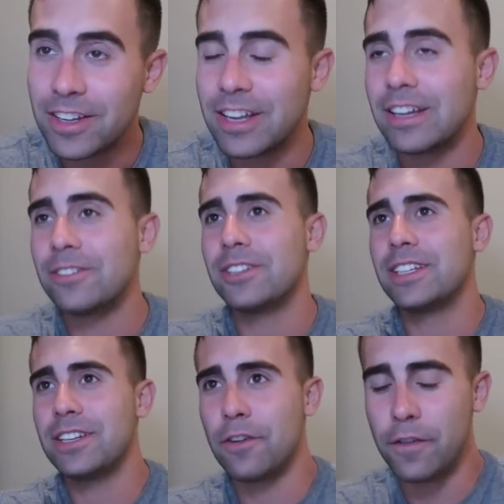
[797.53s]
No, I
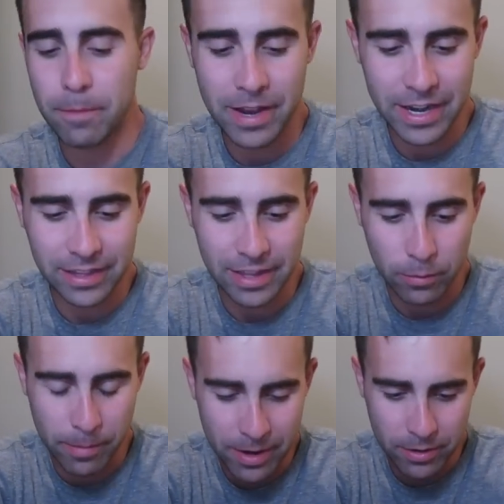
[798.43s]
don't know if you mean
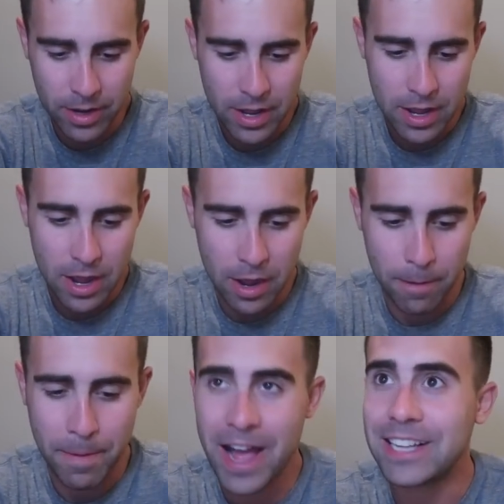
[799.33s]
anything. What about
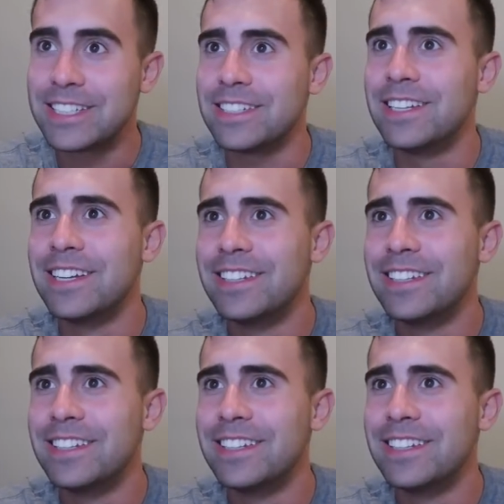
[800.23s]
uh, Paxson?